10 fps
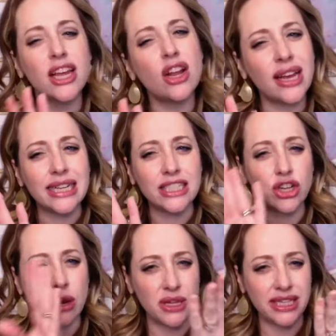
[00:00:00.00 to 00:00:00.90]
You know, on
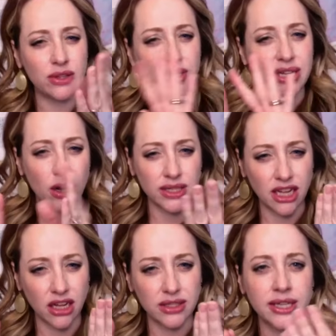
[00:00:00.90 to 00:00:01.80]
Instagram, you see those
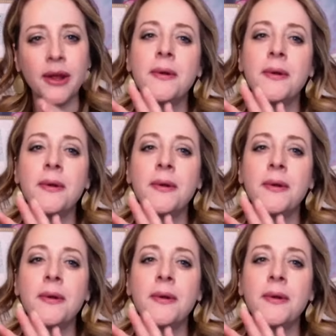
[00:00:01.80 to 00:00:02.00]
carousels.